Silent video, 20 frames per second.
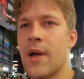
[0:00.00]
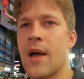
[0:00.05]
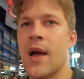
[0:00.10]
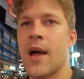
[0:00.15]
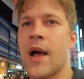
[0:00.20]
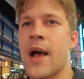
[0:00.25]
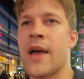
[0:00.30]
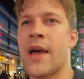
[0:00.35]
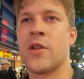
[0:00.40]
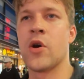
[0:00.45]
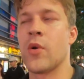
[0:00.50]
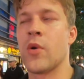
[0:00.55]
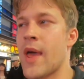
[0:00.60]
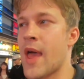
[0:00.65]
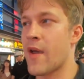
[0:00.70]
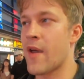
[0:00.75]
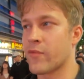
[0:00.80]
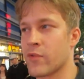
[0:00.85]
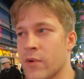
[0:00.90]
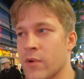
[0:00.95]
I don't
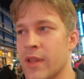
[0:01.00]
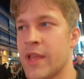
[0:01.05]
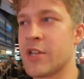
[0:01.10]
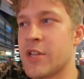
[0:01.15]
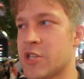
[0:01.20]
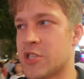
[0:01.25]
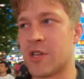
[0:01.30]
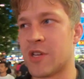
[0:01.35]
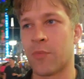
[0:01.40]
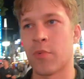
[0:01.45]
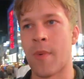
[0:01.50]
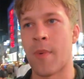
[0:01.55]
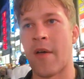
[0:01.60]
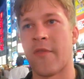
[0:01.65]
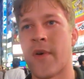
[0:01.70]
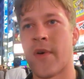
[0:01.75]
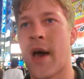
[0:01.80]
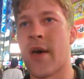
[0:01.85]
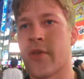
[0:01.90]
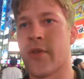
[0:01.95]
have a relationship with my
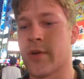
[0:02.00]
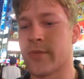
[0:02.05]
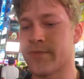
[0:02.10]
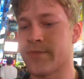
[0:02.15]
father.